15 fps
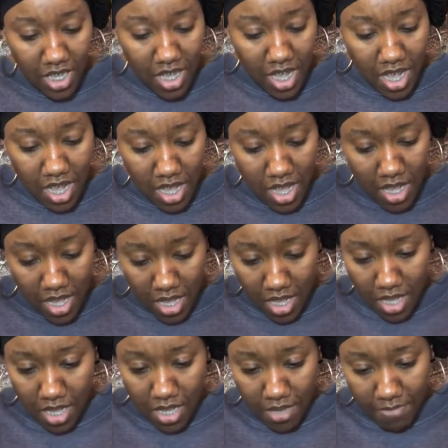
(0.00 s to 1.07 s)

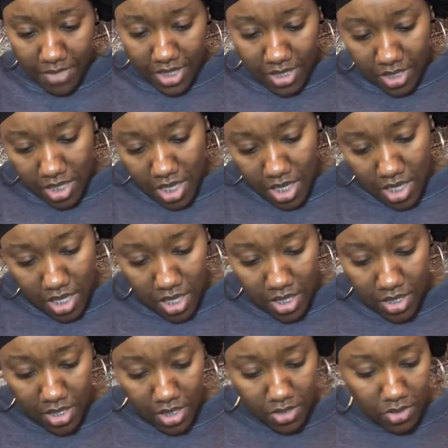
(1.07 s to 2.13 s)
Um, let's see.
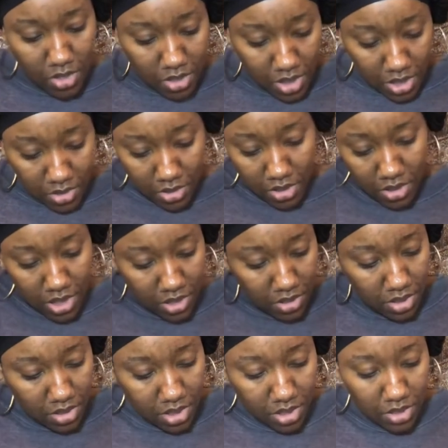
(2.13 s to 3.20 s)
Let's look. Let's look. Let's
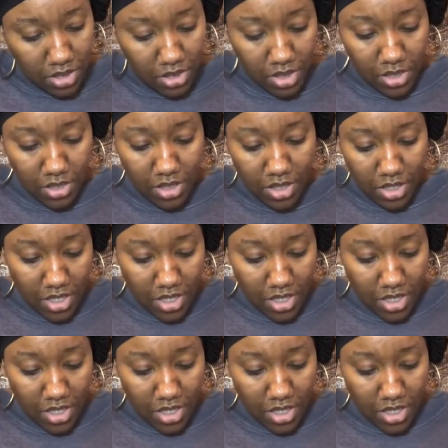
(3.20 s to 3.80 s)
look. Let's look. Let's look.